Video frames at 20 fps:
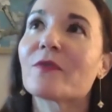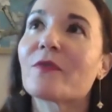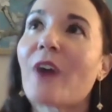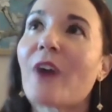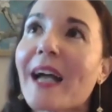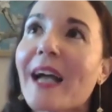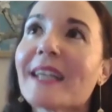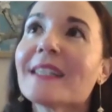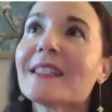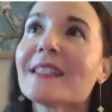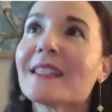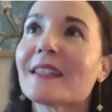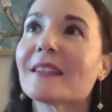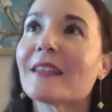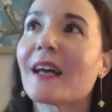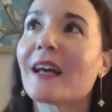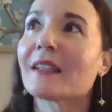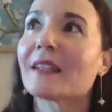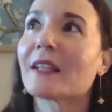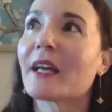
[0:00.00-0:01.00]
finding
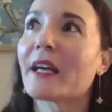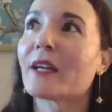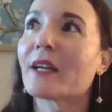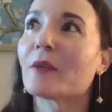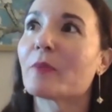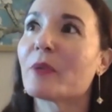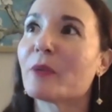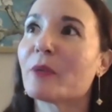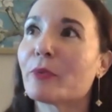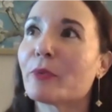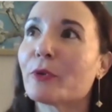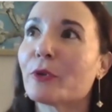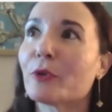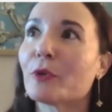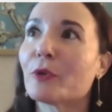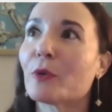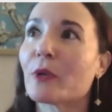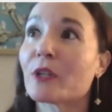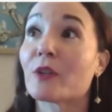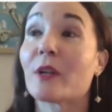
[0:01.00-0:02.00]
that like people
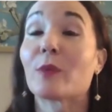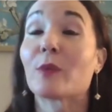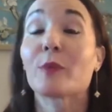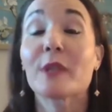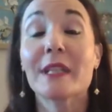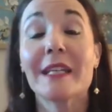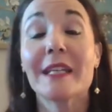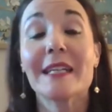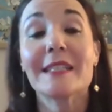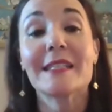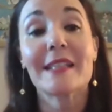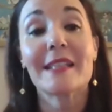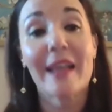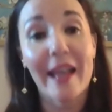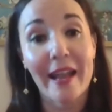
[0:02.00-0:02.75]
who are really into